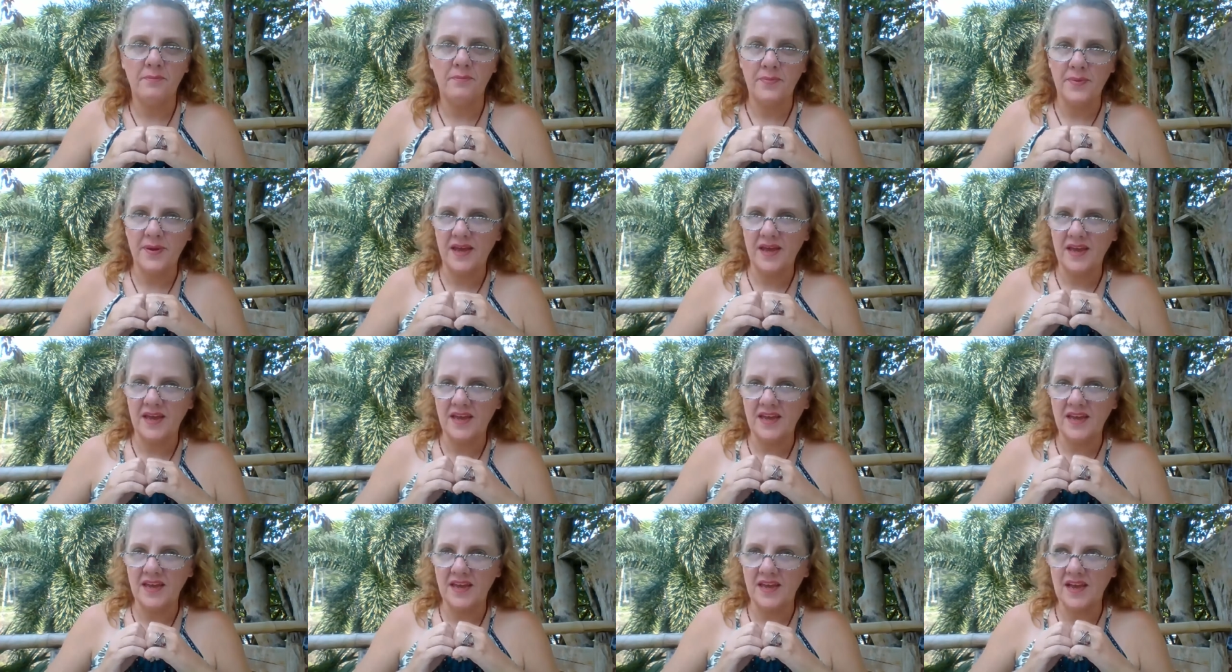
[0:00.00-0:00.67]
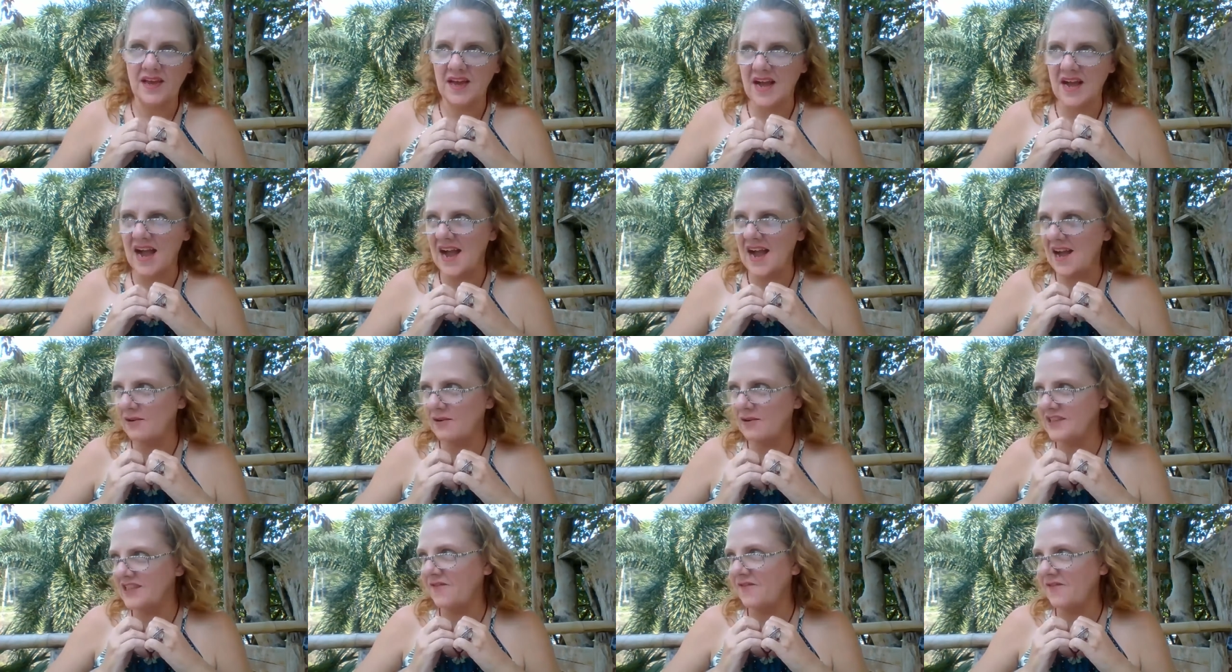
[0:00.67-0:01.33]
be,
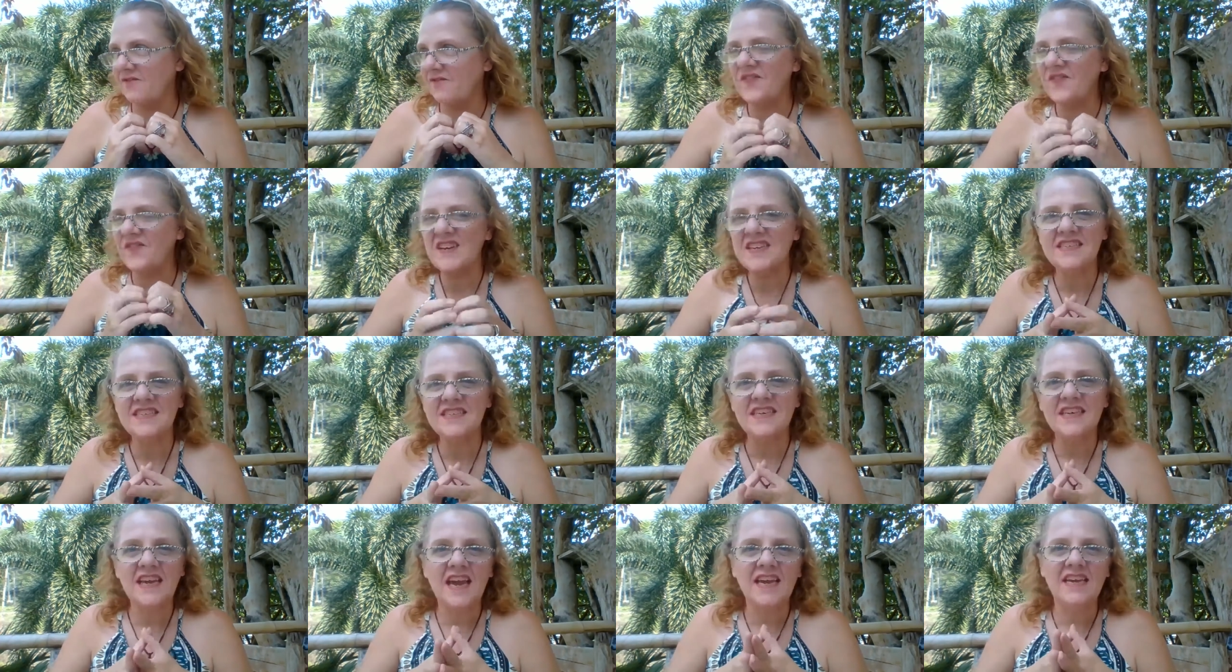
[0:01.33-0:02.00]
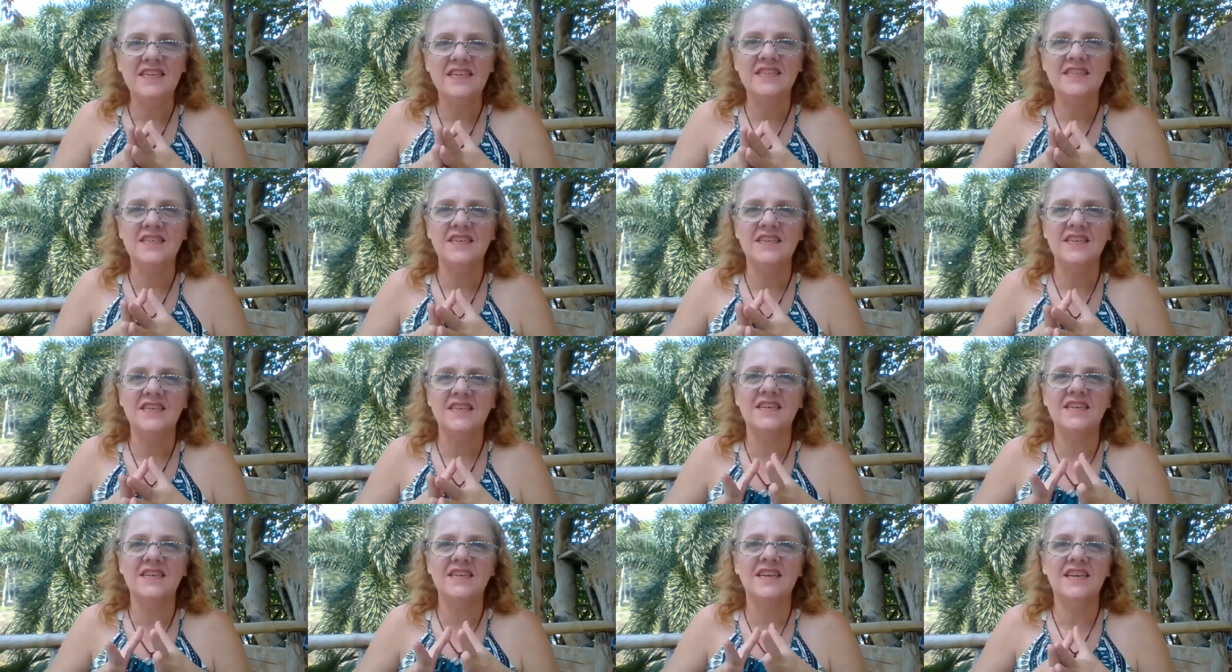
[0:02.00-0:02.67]
how
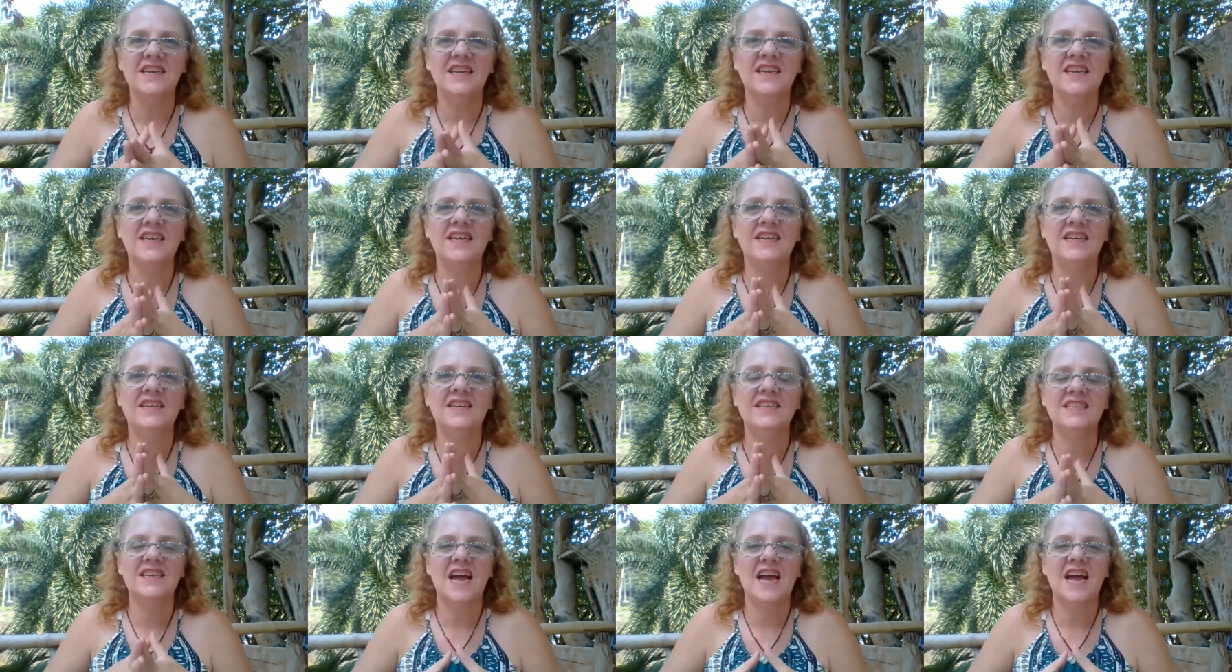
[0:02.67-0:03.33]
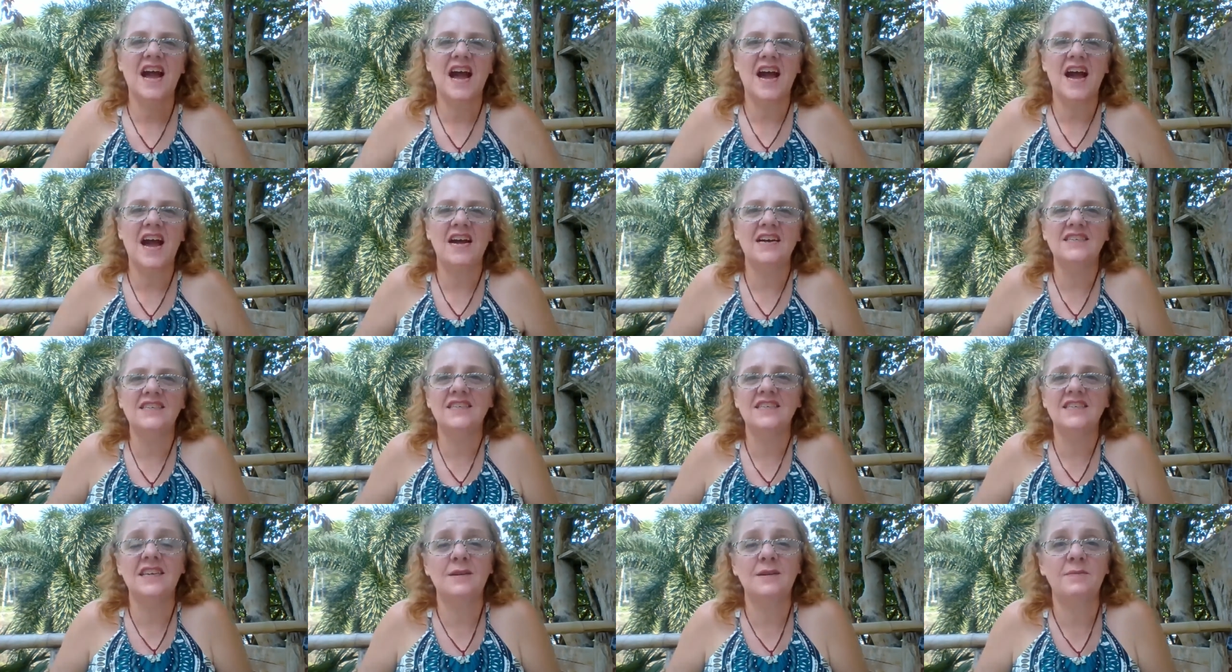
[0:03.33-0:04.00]
sophisticated it is
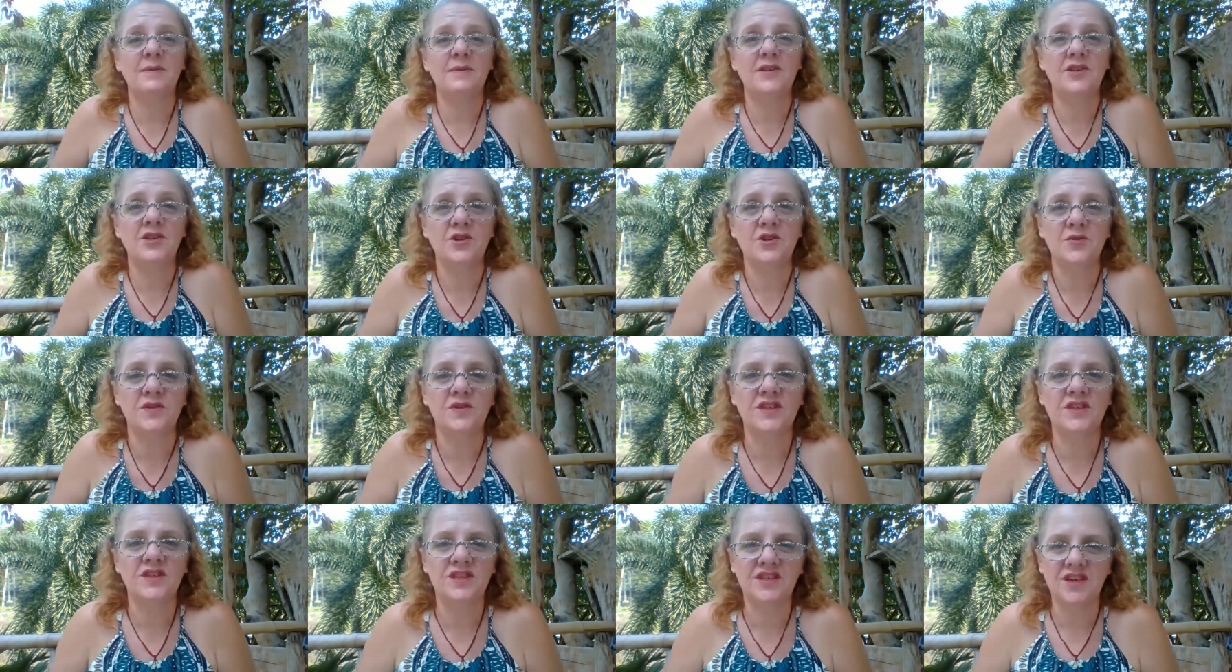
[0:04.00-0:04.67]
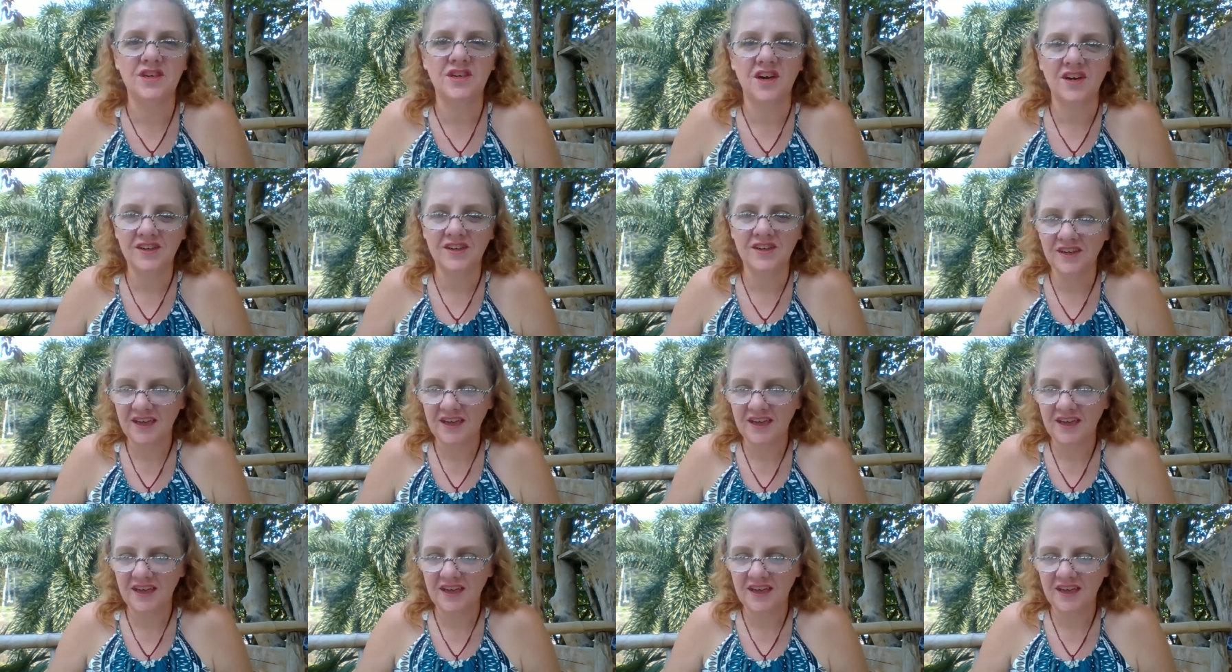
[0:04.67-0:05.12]
at keeping you stuck,